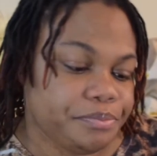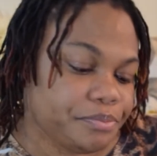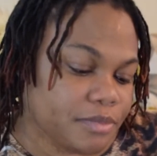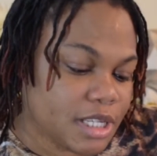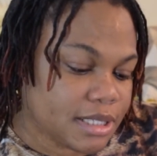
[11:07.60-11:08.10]

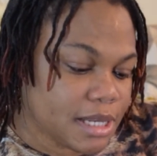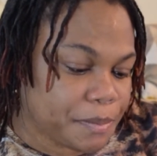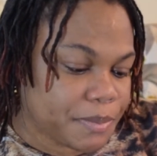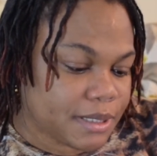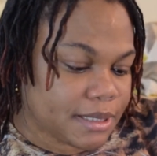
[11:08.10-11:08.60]
this
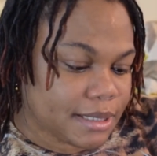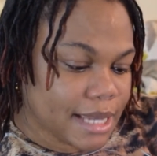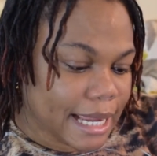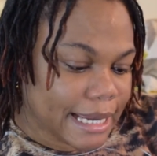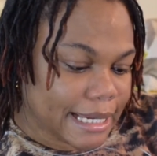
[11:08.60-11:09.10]

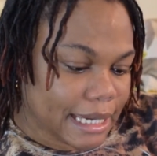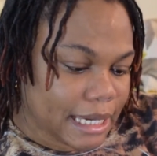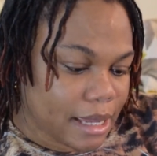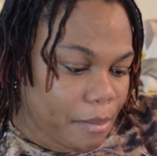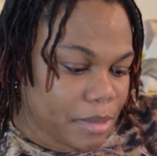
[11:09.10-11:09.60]
lipstick.
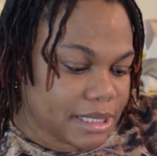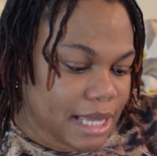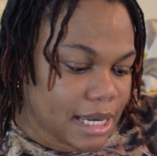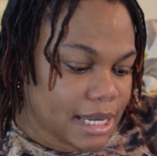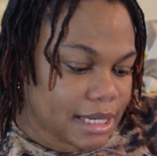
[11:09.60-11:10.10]

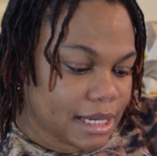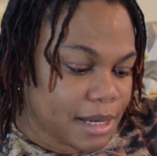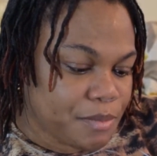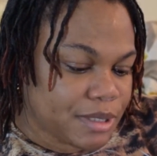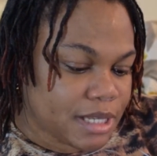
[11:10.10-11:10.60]
Metallic
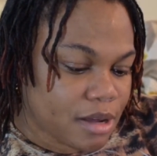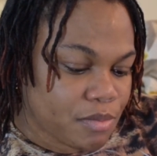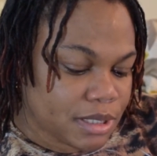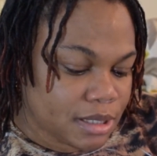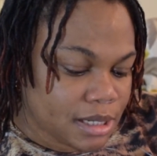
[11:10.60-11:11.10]
lipstick.
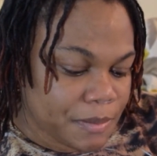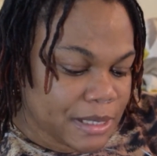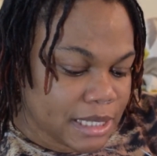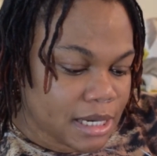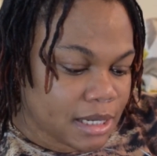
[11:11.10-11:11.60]
I say the
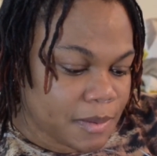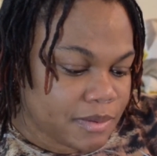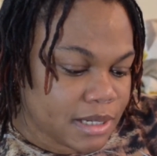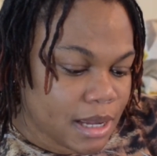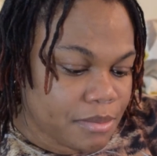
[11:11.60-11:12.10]
metallic
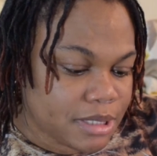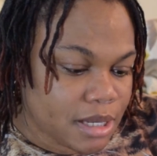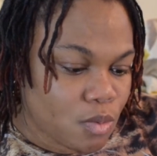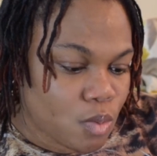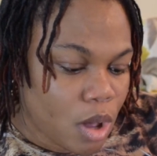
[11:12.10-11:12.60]
lipstick and I
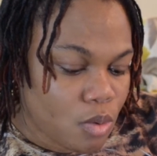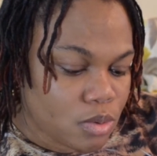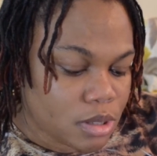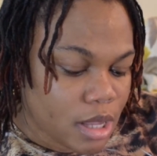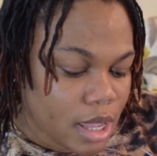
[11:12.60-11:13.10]
say,
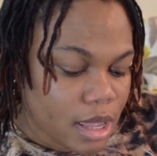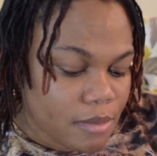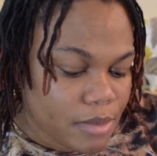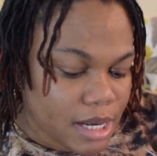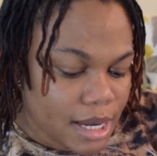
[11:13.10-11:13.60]
wow,
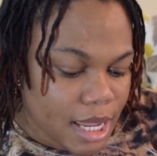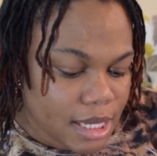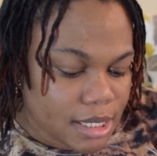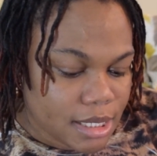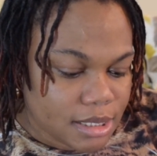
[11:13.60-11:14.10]
I
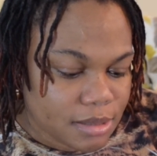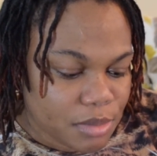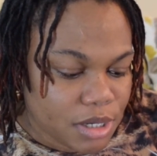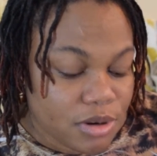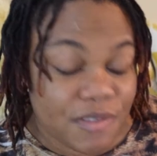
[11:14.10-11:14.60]
like it. I
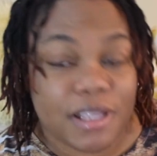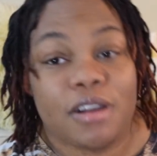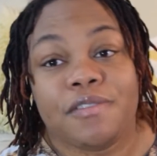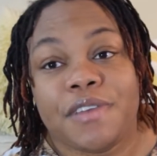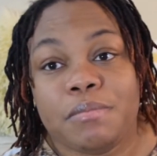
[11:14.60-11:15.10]
don't know if it's
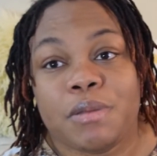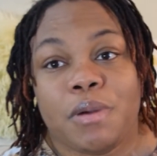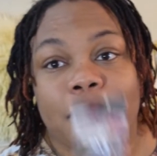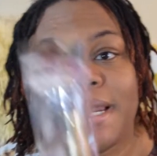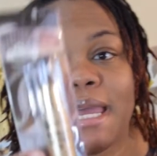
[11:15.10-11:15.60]
gonna fit me,
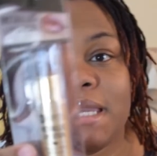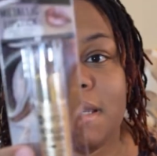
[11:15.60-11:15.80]
but I like